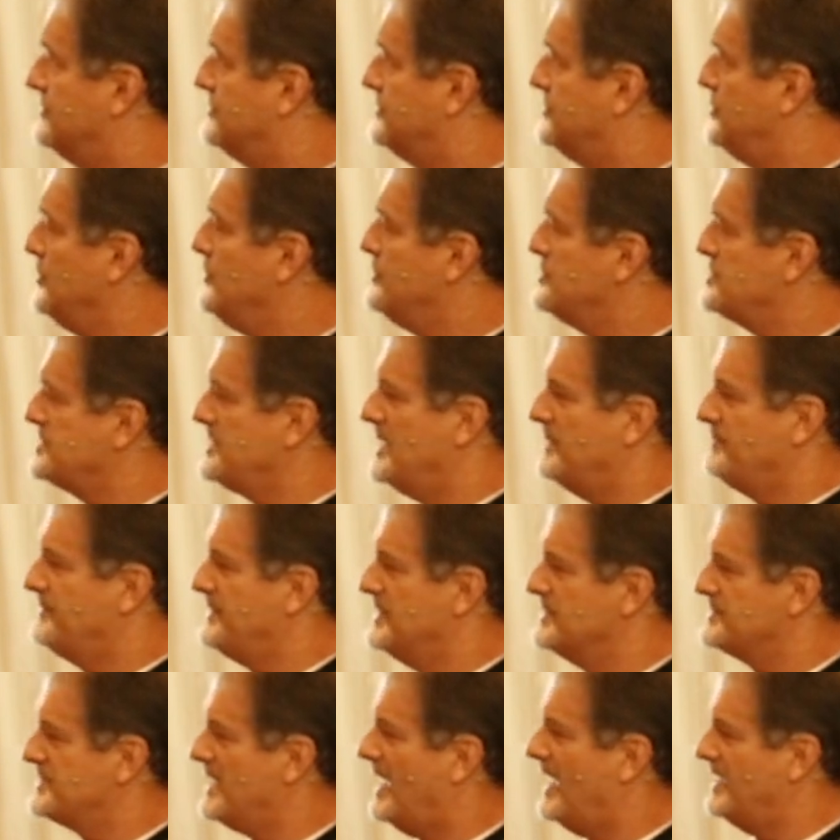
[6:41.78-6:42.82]
do the same
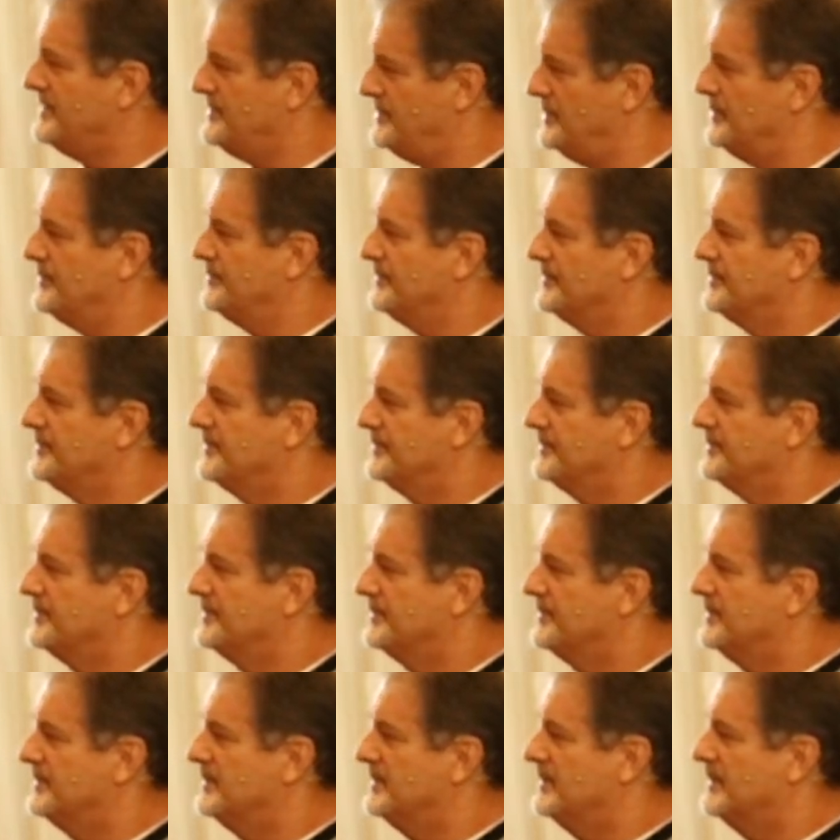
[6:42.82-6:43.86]
things I do
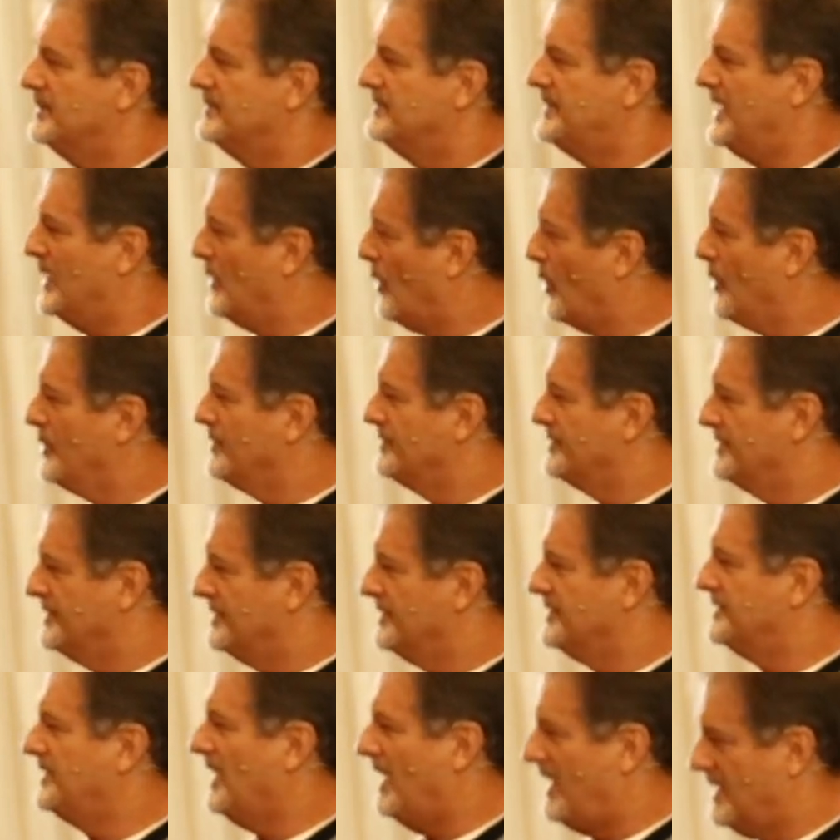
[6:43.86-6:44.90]
that
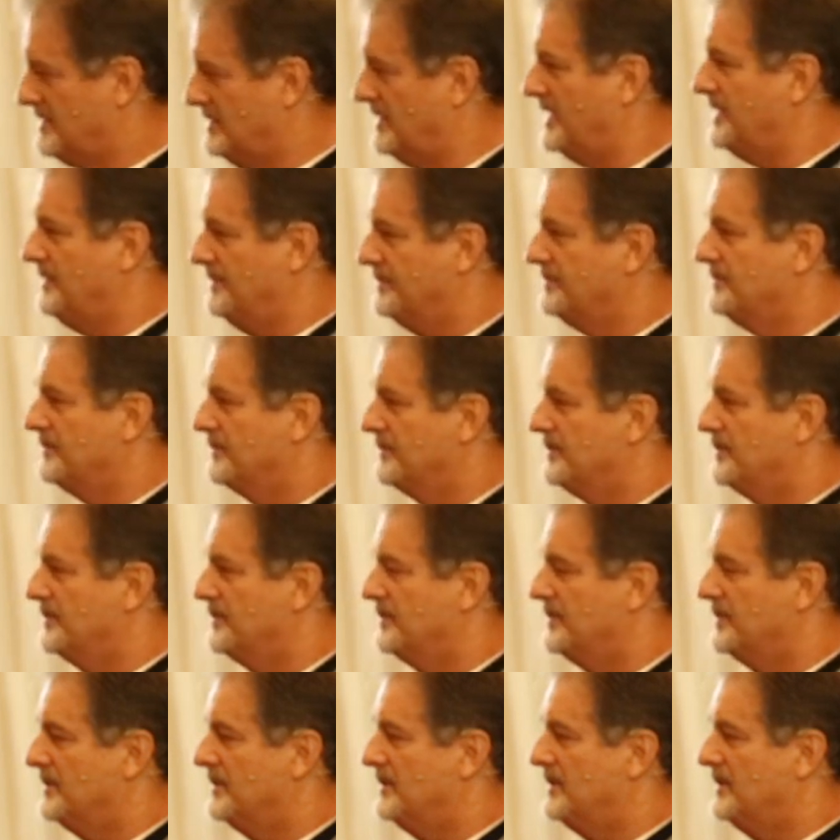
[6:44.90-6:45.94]
aren't godly.
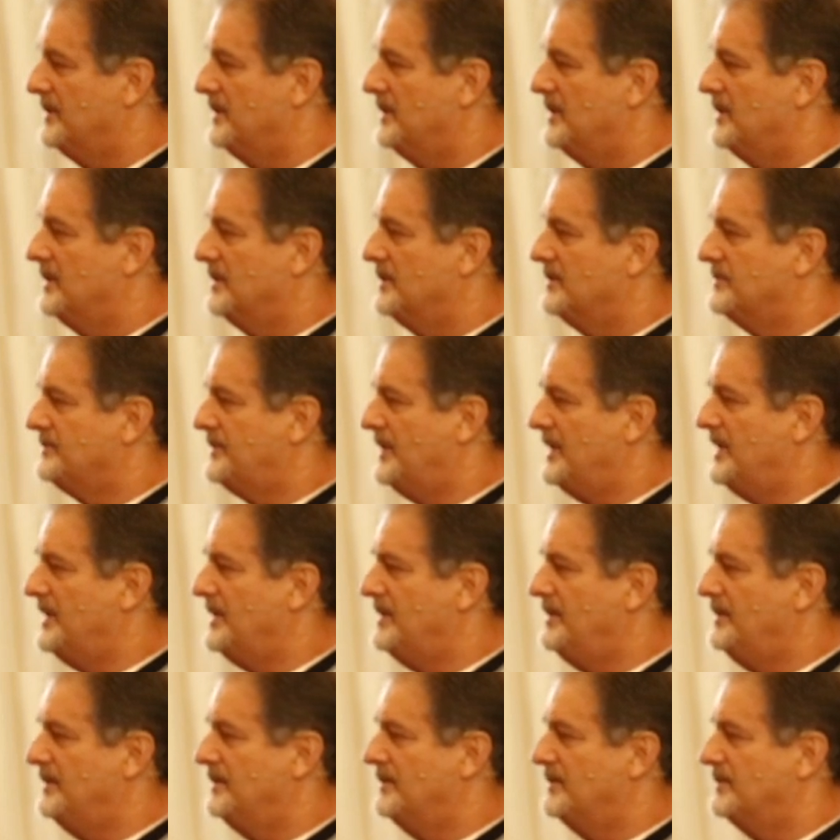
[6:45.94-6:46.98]

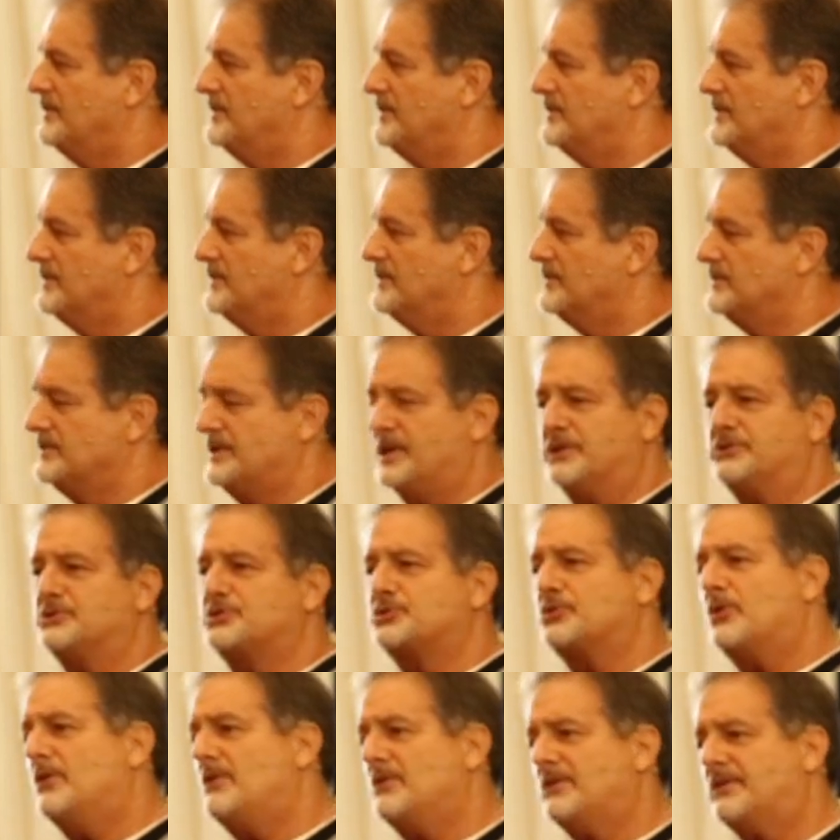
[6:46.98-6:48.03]
They get
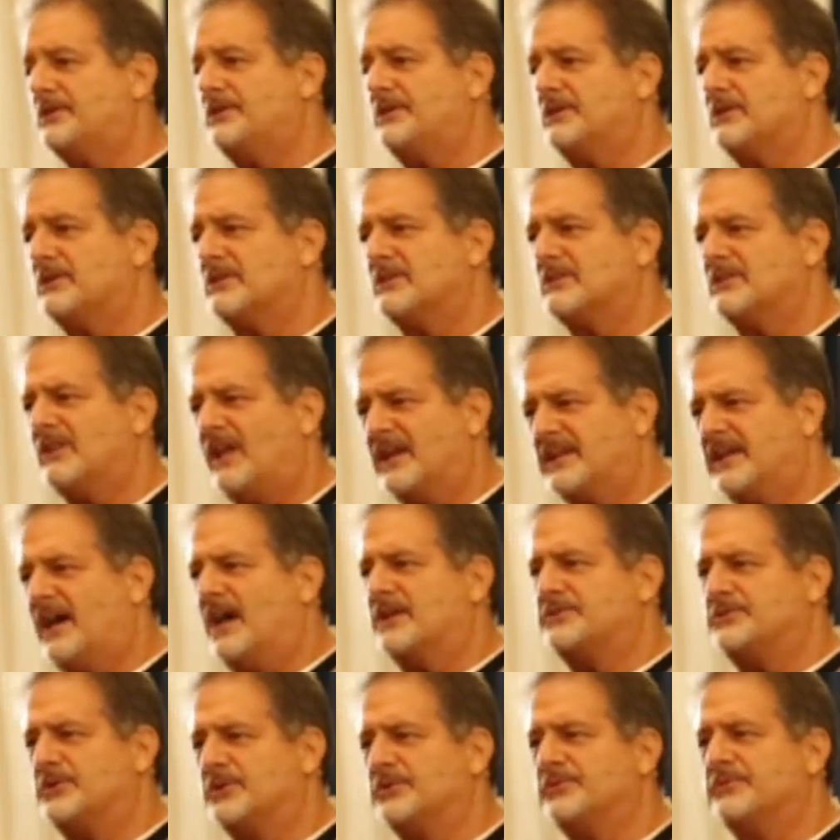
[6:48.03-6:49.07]
drunk like I
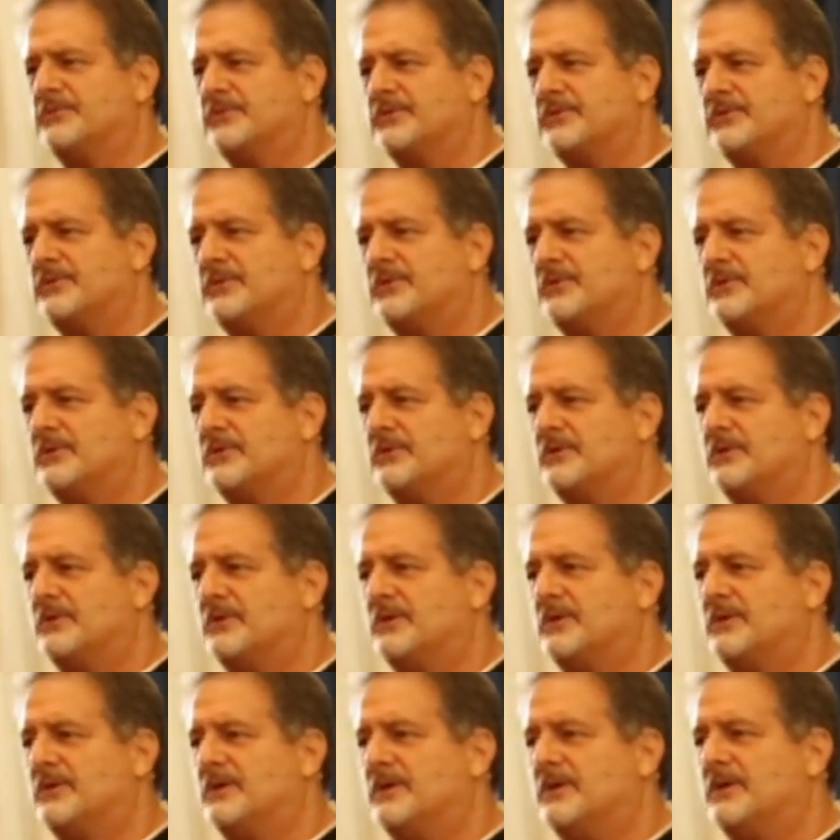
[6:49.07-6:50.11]
do.
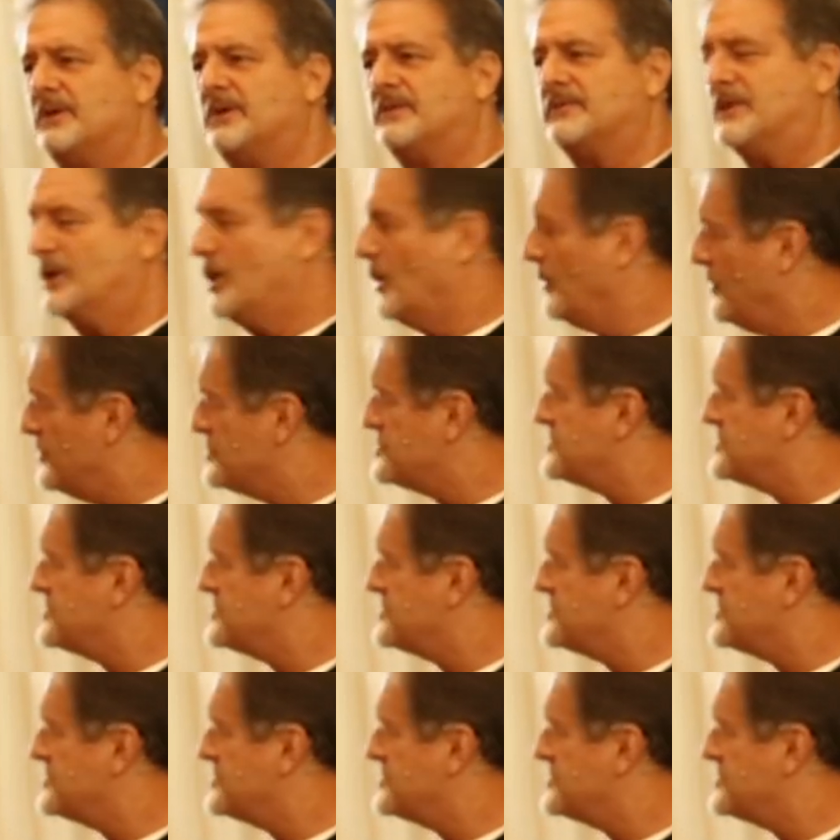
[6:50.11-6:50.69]
They go to the